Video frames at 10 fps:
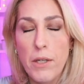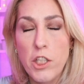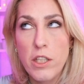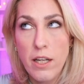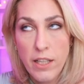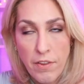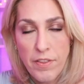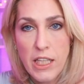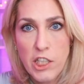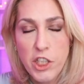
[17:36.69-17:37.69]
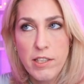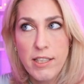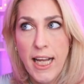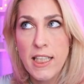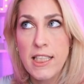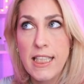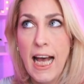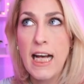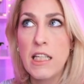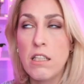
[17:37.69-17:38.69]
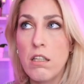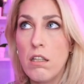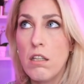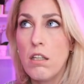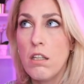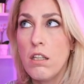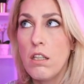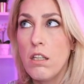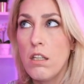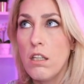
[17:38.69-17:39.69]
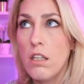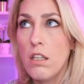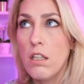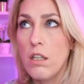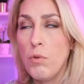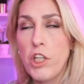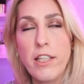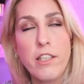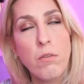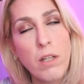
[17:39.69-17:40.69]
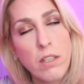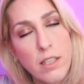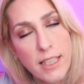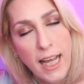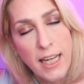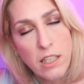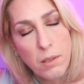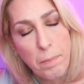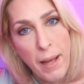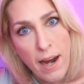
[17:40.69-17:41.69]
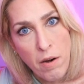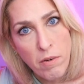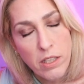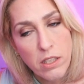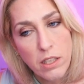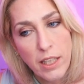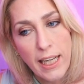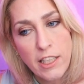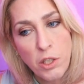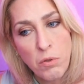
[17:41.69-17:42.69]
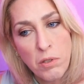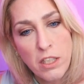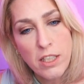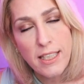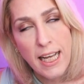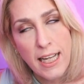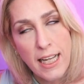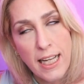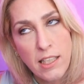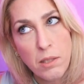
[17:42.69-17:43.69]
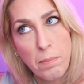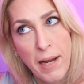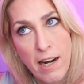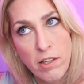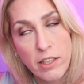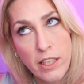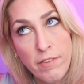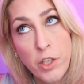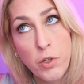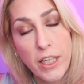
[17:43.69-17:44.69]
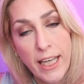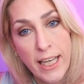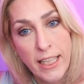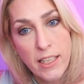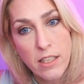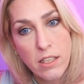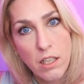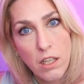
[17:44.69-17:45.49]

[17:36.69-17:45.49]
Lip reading: Another thing that she's saying is that, which I don't understand as a parent. Like, I don't understand as a parent leaving your kids